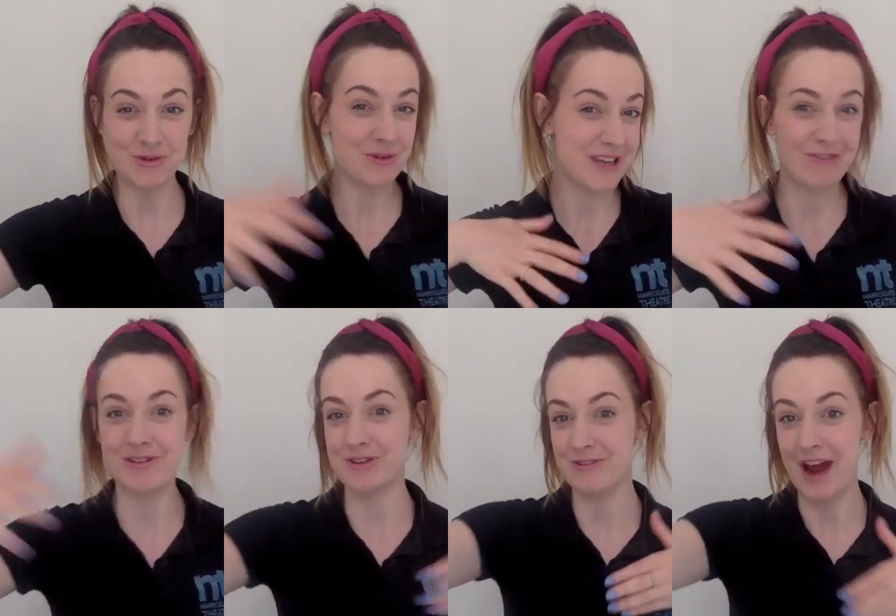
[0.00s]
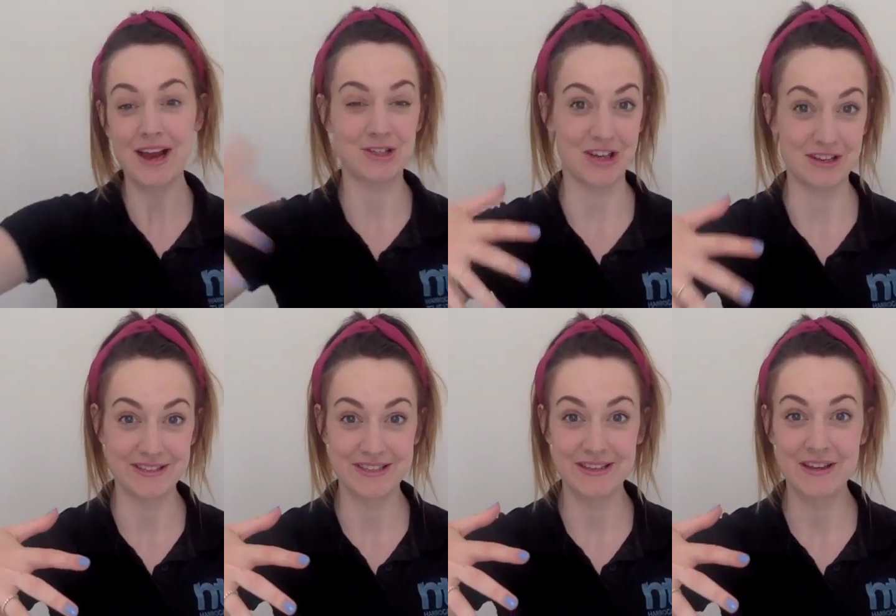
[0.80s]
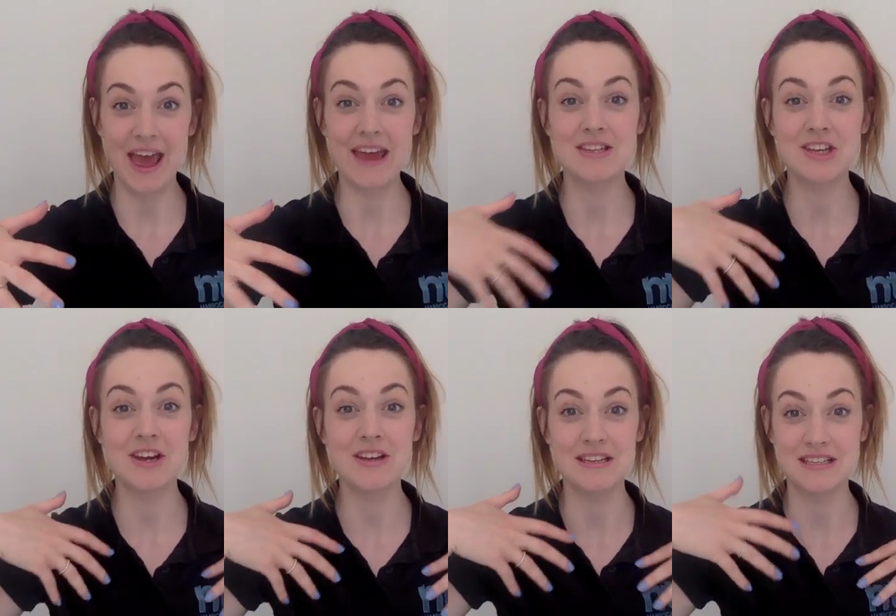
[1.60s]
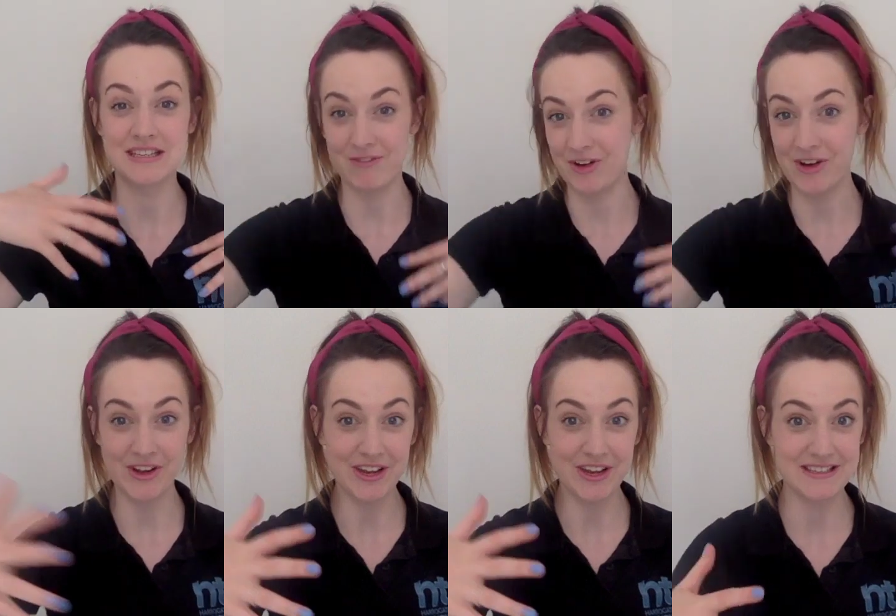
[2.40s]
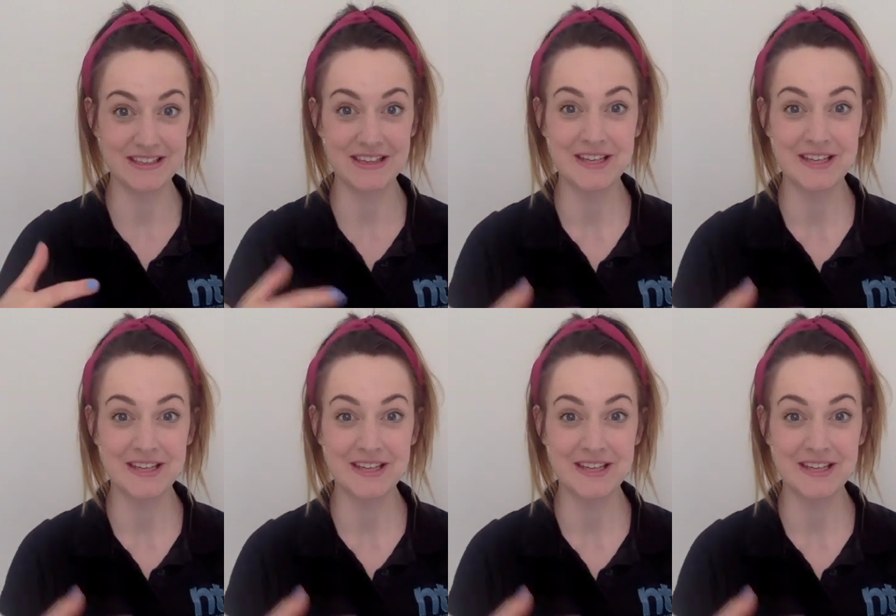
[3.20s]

all different directions and turn into different colours,